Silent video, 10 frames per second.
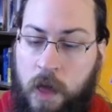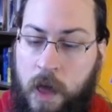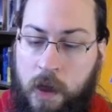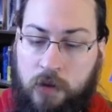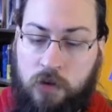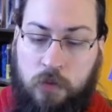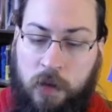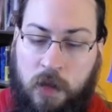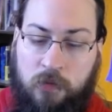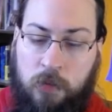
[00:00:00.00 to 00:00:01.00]
and I knew my
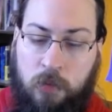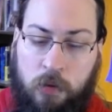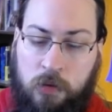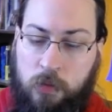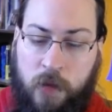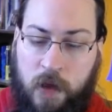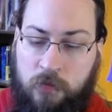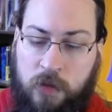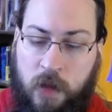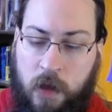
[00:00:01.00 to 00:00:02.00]
lover in Poland would have
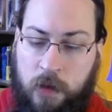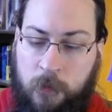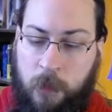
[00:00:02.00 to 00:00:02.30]
to die.